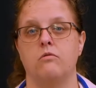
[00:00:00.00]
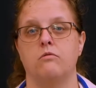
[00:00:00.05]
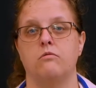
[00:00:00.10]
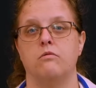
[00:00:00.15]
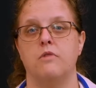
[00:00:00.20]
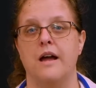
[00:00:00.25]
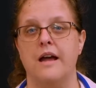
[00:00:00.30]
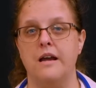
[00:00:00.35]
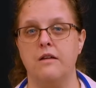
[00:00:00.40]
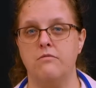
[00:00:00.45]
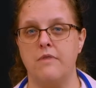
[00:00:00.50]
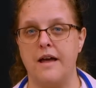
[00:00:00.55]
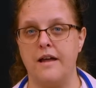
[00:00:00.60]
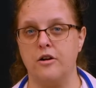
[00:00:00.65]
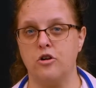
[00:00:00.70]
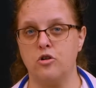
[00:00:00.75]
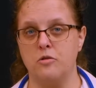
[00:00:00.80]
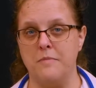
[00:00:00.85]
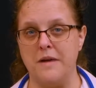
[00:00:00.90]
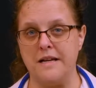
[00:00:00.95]
Right
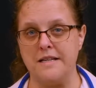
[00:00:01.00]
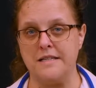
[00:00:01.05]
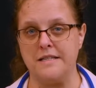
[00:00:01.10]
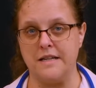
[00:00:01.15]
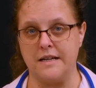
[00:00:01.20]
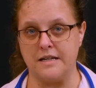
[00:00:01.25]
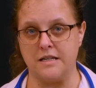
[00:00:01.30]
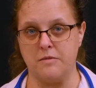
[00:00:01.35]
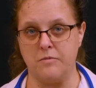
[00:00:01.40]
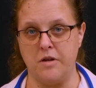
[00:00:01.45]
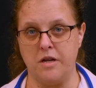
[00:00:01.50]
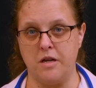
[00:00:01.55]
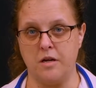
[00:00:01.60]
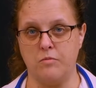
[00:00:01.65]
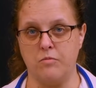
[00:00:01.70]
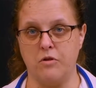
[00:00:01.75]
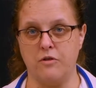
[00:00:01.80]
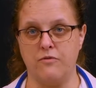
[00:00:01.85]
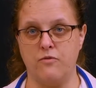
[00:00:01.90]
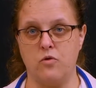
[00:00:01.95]
radical
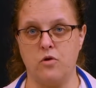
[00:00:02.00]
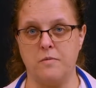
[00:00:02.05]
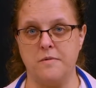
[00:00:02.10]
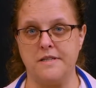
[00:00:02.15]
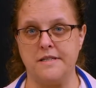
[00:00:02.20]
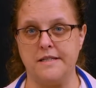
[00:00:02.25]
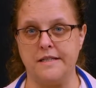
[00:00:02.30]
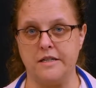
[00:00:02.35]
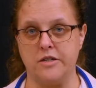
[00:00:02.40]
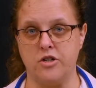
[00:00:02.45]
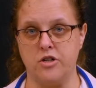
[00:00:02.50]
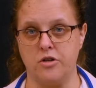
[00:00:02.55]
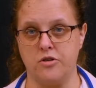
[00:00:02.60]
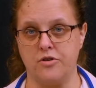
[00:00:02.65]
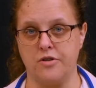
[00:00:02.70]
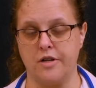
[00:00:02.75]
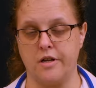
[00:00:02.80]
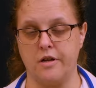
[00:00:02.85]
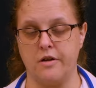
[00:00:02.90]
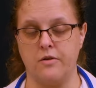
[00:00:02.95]
mastectomy performed 6
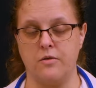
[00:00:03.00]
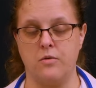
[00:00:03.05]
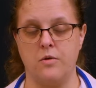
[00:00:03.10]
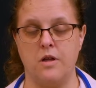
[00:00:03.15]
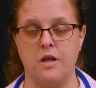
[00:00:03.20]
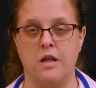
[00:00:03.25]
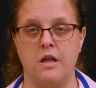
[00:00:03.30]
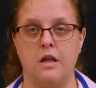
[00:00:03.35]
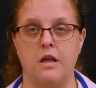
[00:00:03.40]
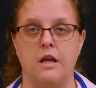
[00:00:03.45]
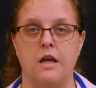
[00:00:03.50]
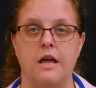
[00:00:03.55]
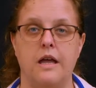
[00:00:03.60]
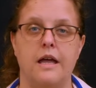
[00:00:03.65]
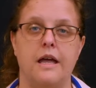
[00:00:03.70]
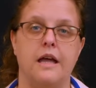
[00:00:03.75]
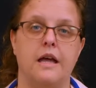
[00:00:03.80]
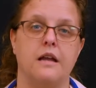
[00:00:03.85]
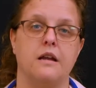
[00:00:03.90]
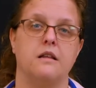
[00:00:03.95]
years ago,
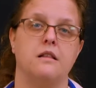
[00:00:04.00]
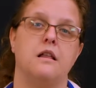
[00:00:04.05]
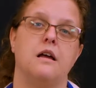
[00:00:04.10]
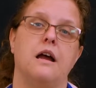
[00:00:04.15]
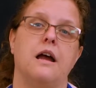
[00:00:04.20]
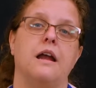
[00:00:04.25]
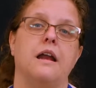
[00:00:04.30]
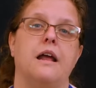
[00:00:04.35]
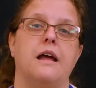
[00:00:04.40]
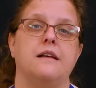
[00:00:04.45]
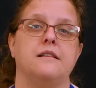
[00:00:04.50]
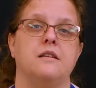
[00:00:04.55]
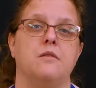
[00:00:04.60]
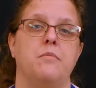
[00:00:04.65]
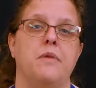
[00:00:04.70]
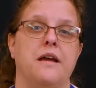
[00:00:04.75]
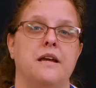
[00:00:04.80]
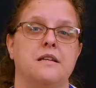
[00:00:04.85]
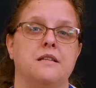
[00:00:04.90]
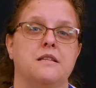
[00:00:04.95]
and client has a
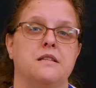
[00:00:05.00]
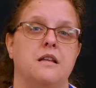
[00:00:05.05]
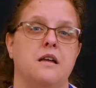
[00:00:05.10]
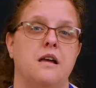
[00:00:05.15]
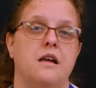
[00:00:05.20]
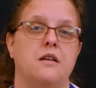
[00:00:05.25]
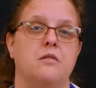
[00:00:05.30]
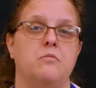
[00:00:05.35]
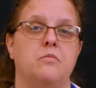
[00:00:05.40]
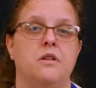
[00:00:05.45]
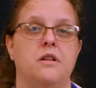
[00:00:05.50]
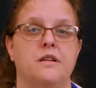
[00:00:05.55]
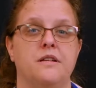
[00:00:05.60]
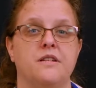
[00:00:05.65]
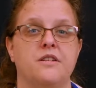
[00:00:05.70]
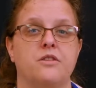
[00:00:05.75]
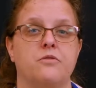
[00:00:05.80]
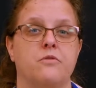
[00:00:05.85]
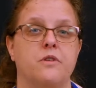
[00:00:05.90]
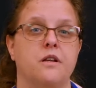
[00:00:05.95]
baseline
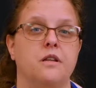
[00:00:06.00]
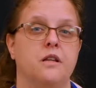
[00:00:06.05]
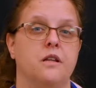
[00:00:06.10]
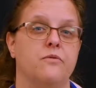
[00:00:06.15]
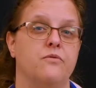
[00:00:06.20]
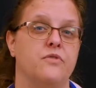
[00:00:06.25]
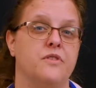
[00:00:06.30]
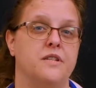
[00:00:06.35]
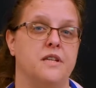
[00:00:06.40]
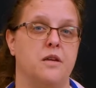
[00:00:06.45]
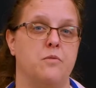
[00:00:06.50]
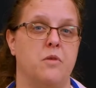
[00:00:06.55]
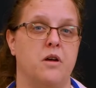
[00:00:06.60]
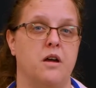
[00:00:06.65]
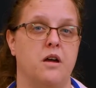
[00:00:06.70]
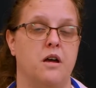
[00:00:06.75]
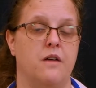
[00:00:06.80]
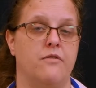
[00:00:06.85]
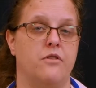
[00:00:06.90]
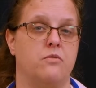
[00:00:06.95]
+3
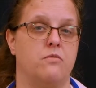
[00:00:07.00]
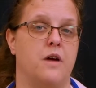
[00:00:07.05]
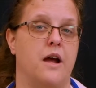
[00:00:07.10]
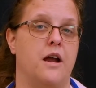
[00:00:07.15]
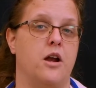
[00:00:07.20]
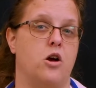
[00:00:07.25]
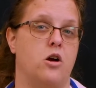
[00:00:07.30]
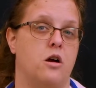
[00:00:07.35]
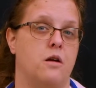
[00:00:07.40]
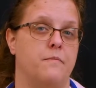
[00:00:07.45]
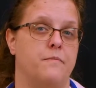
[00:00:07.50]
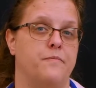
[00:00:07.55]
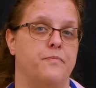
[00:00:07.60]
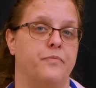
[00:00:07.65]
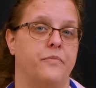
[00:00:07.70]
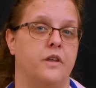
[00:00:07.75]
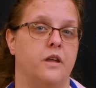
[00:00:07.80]
lymphedema of the right arm.